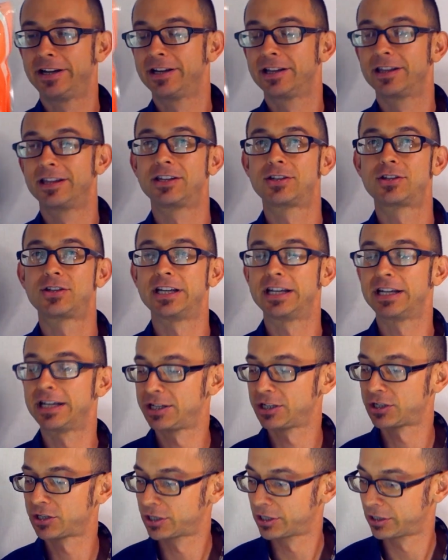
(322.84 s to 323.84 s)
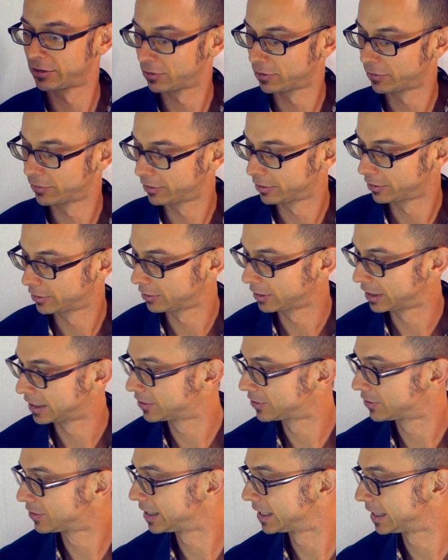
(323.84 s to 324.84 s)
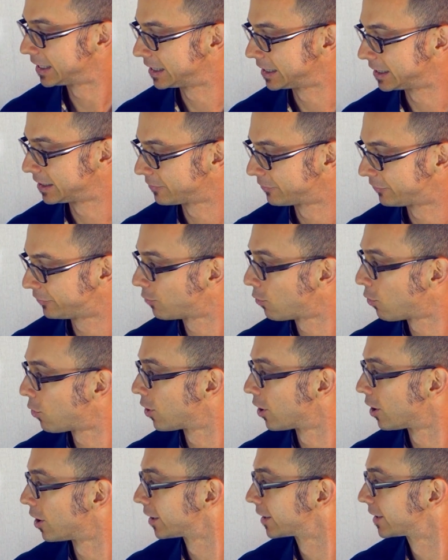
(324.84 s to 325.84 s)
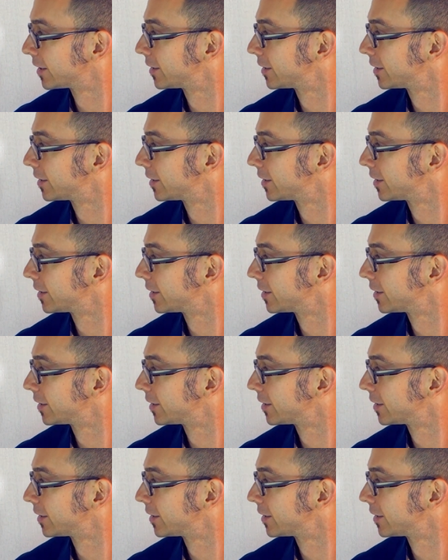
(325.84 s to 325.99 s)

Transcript: this is, let's see, 4